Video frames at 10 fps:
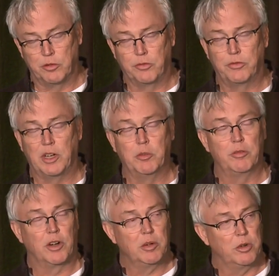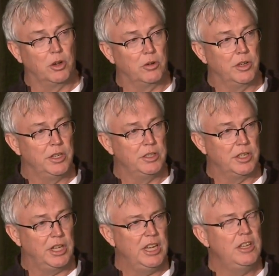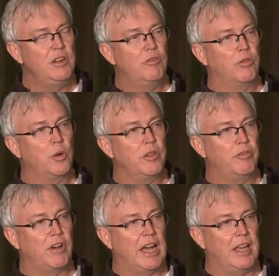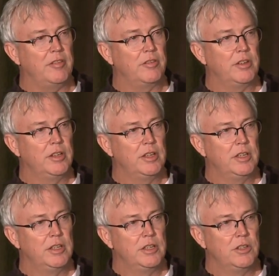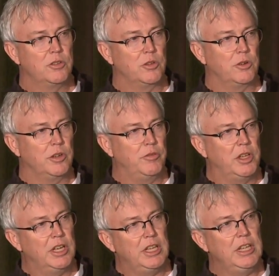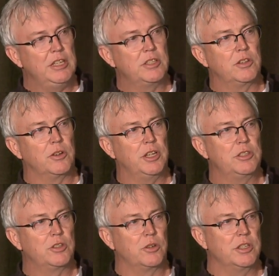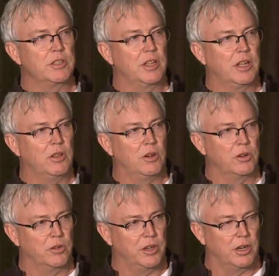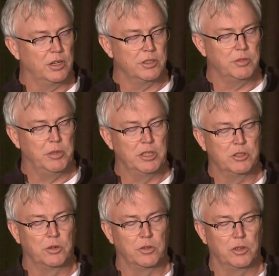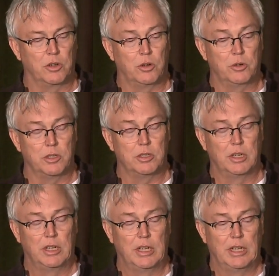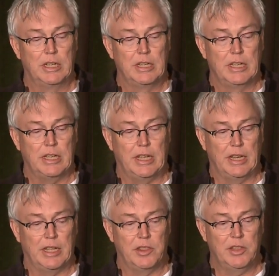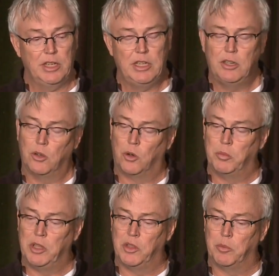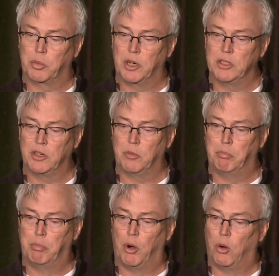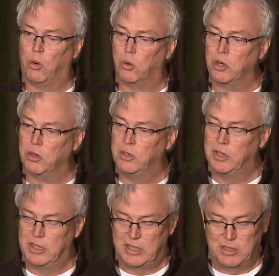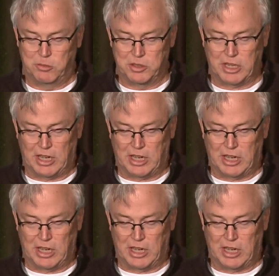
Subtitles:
family farm go? And he said 1845. So if you get east, their history is a lot longer than ours in Minnesota and the Dakotas. And I think he told me that President Polk was